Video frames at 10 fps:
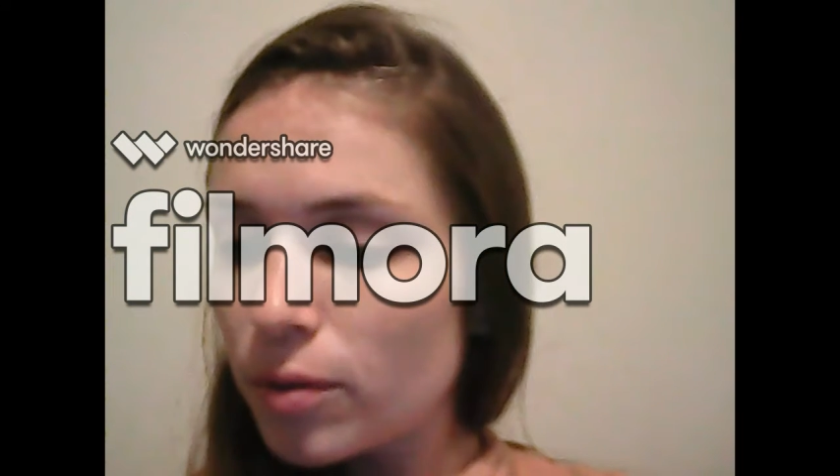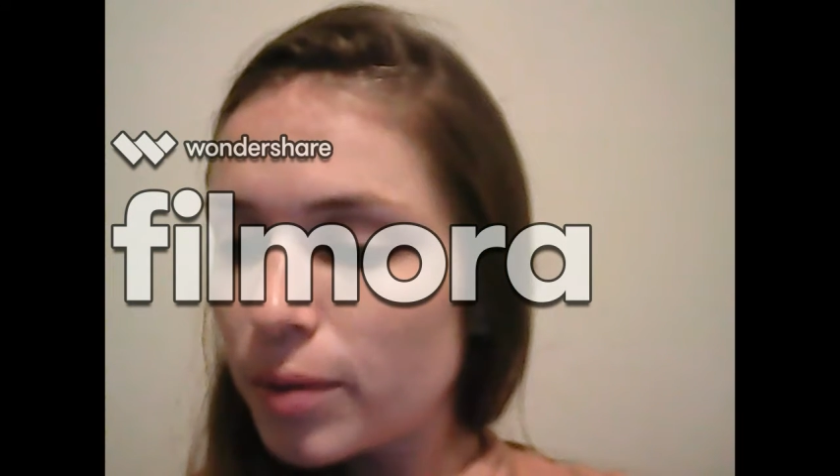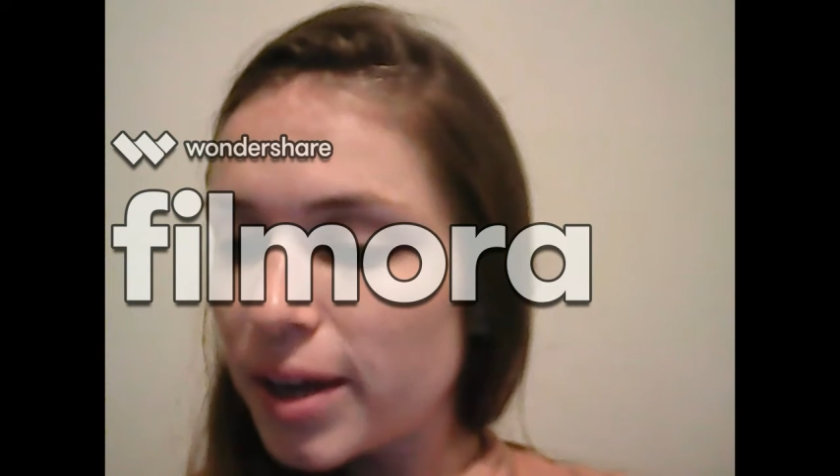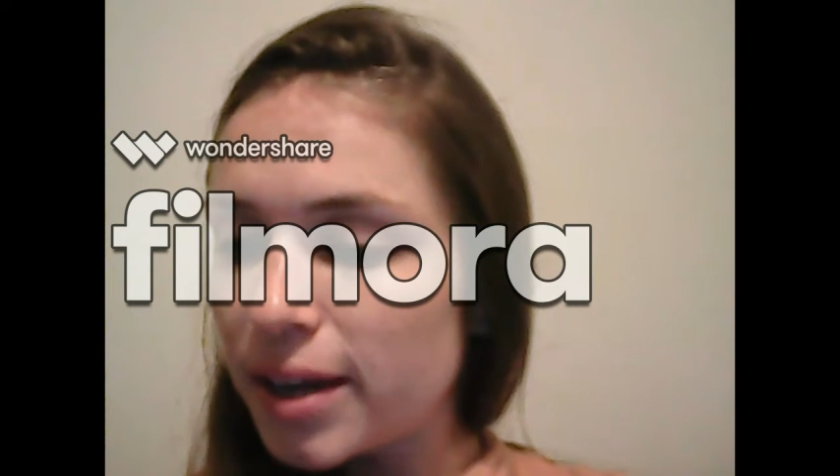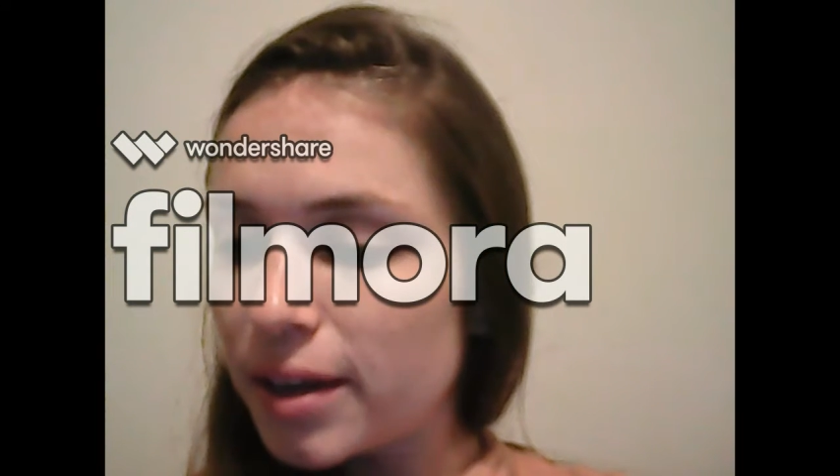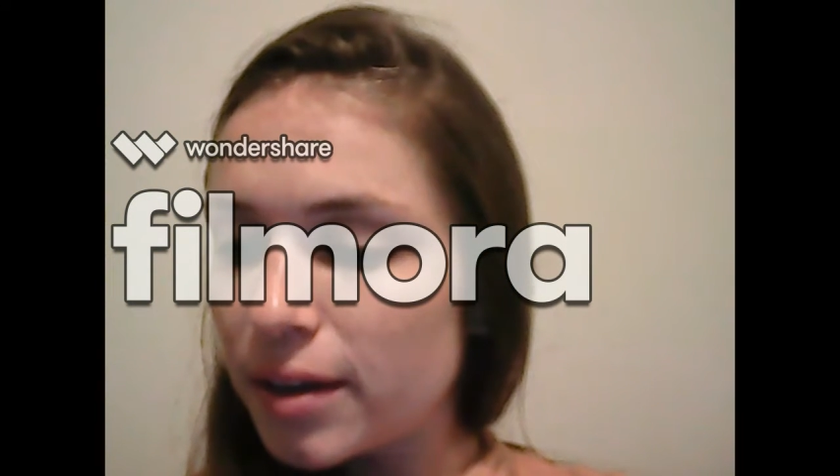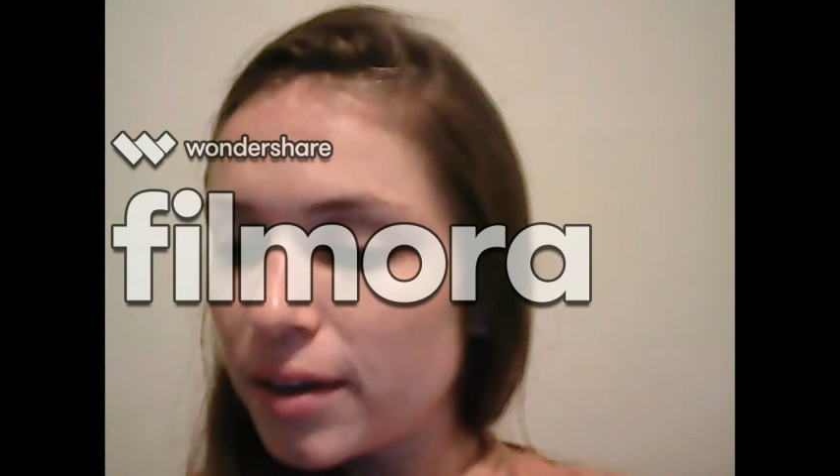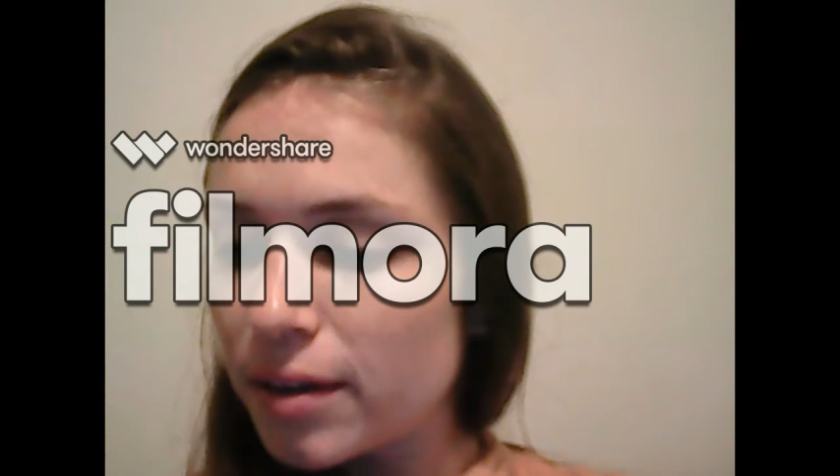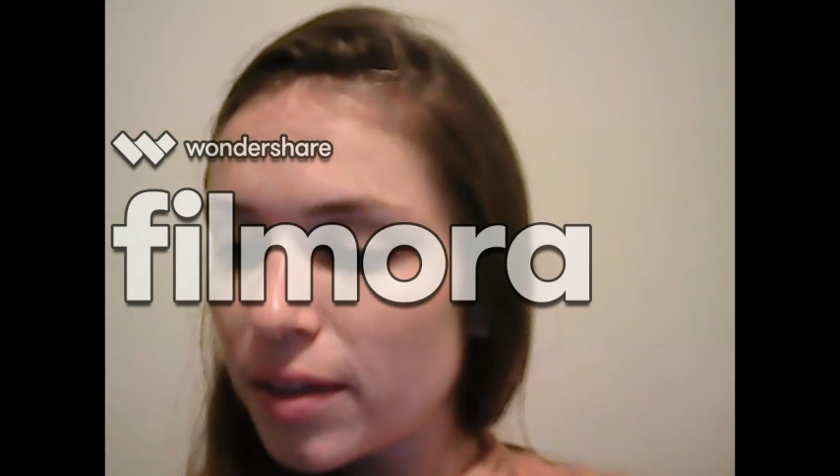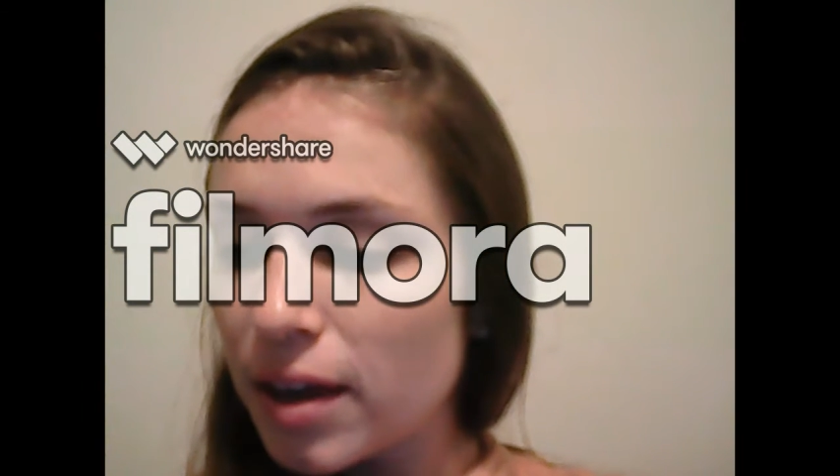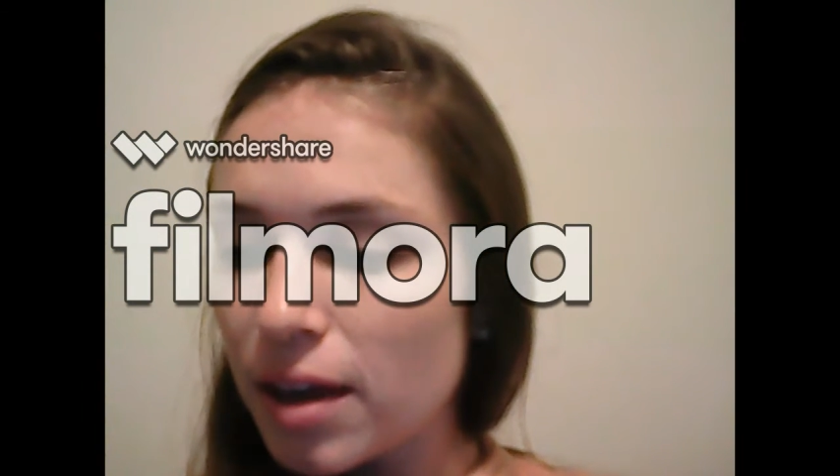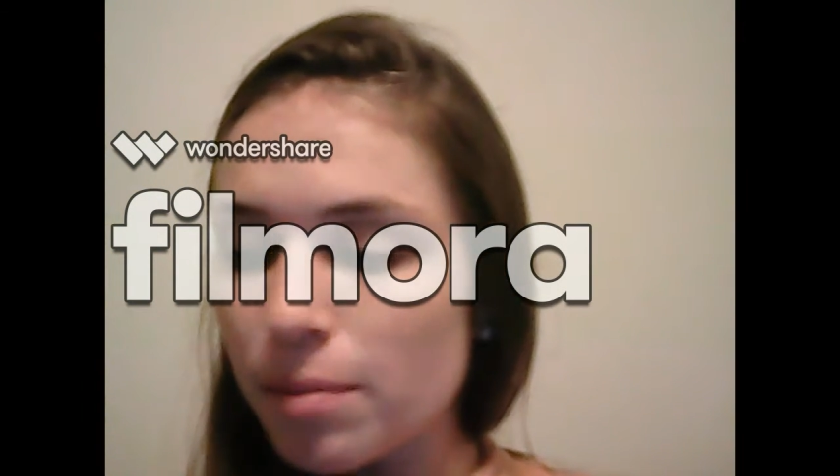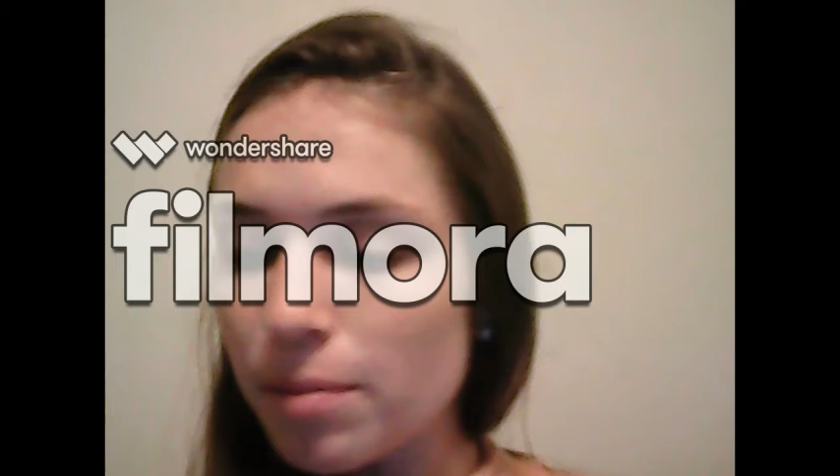when thinking